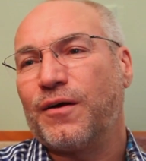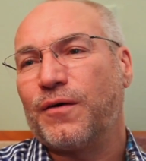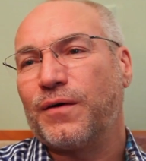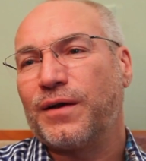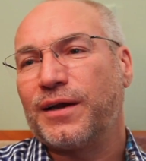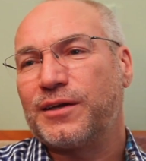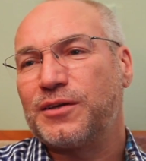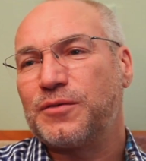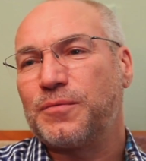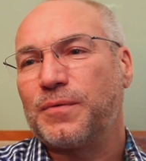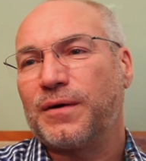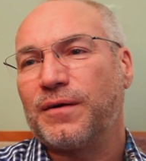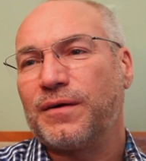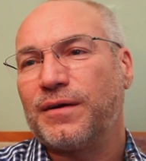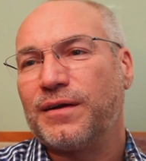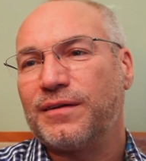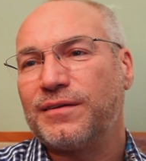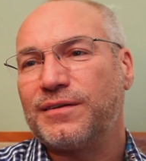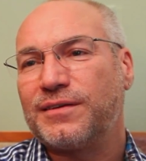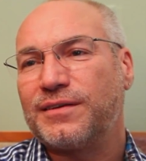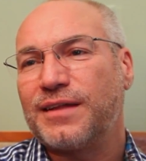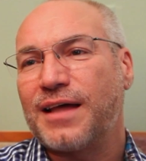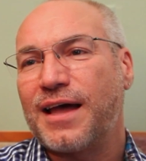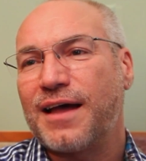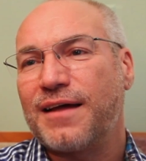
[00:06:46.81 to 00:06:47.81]

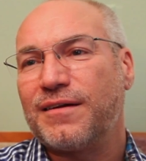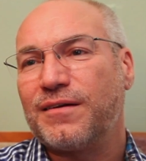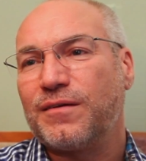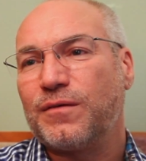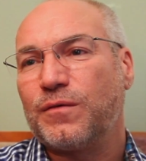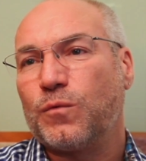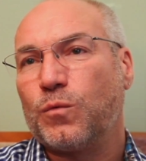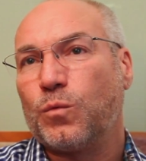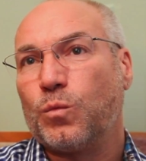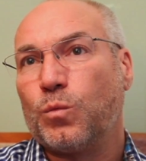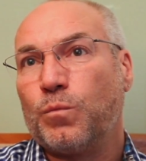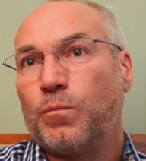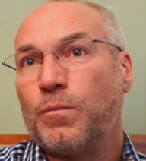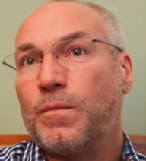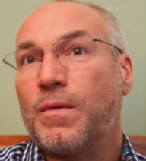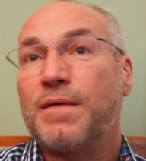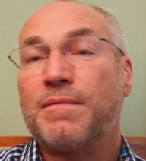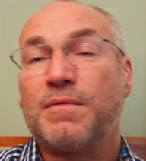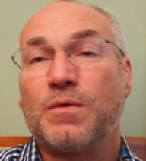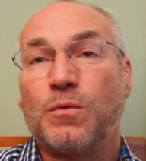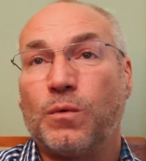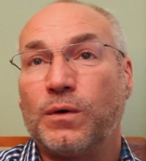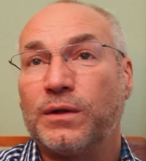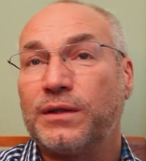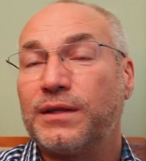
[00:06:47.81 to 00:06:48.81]
experience that
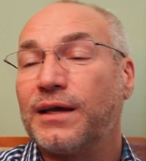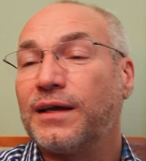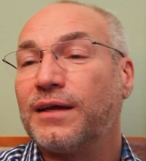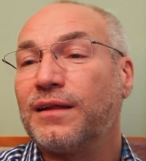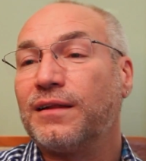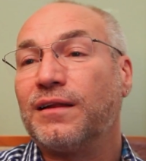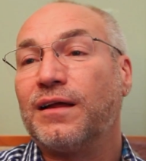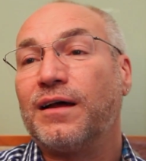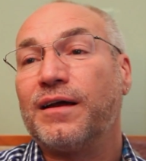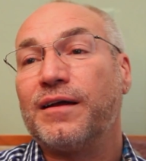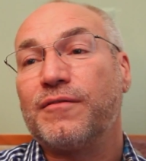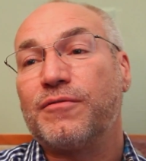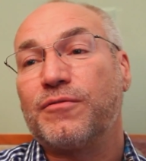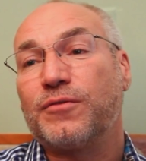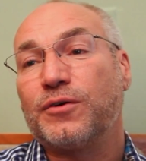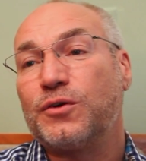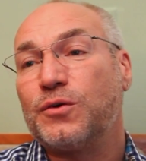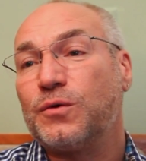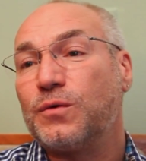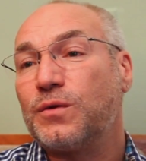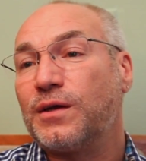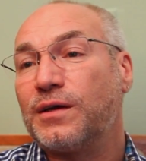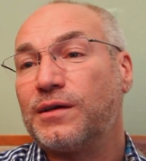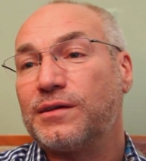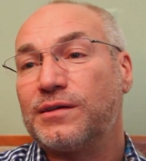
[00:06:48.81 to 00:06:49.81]
maybe one thing in life or
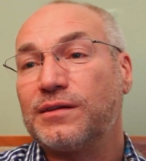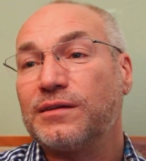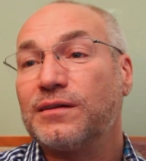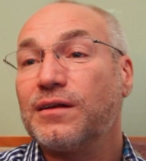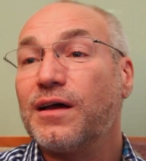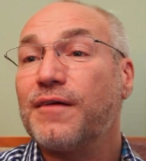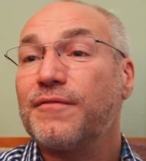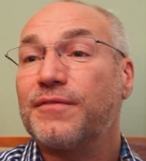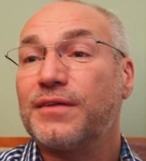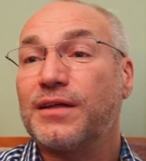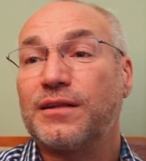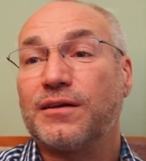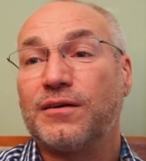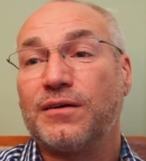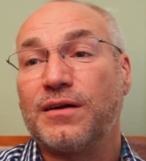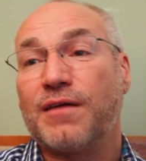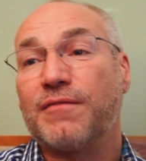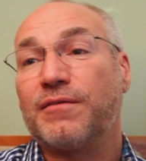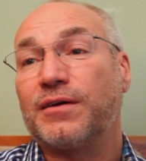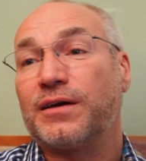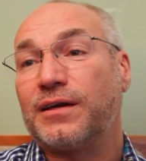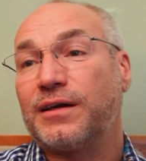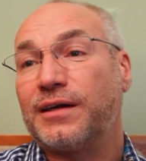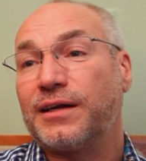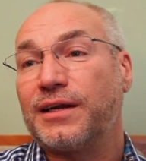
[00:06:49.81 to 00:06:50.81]
two things in life that they're
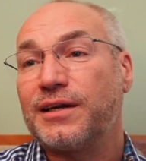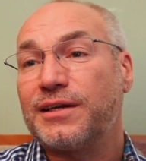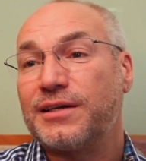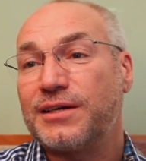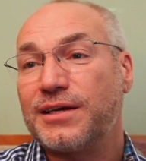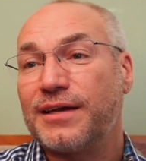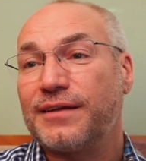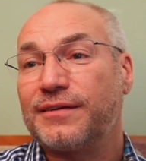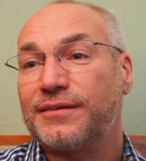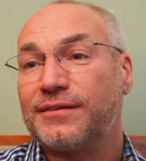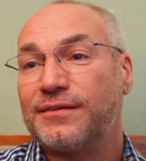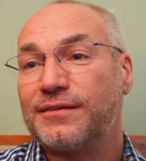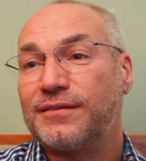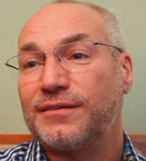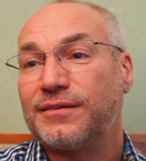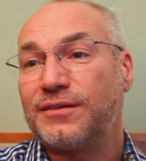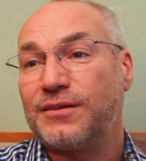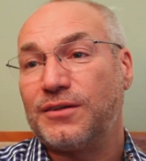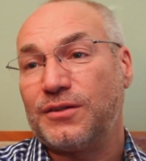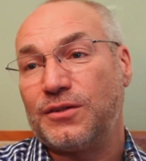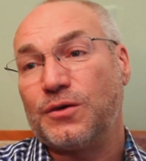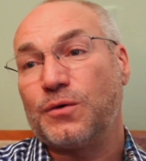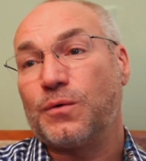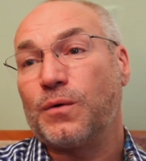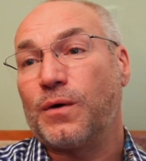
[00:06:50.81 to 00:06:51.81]
never going to get a chance
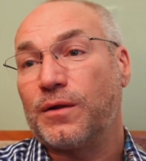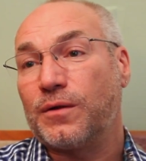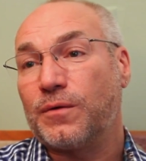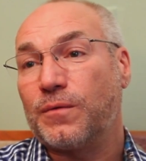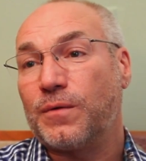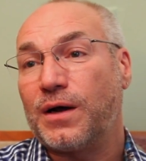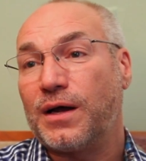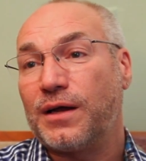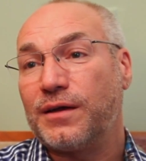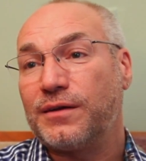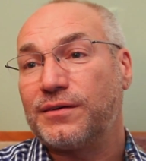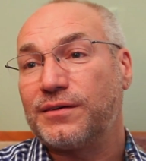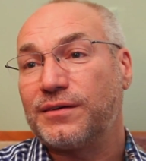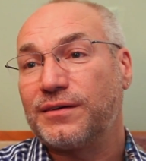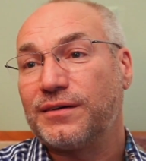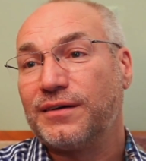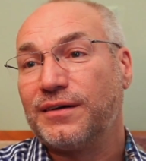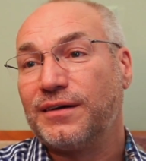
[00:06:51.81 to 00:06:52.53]
to do otherwise.